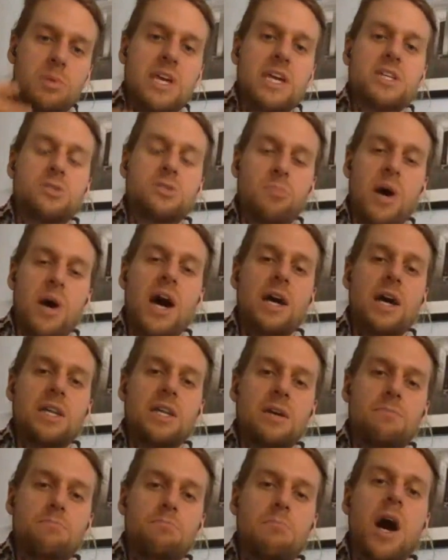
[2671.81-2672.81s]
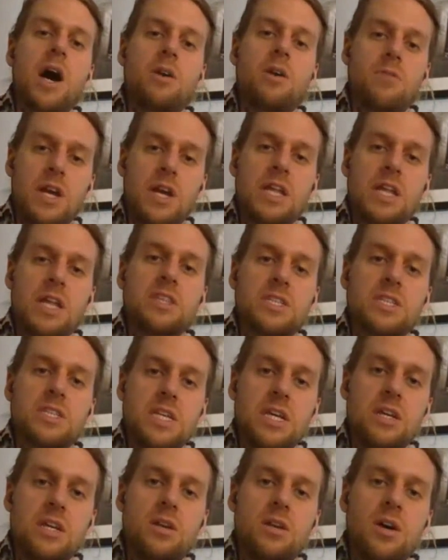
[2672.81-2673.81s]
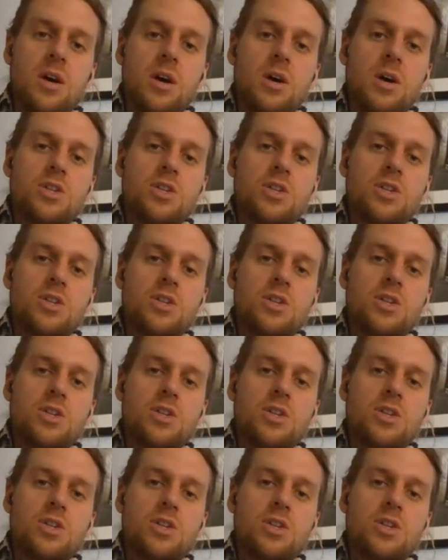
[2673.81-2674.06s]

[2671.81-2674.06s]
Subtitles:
beings behind it moderating the scene.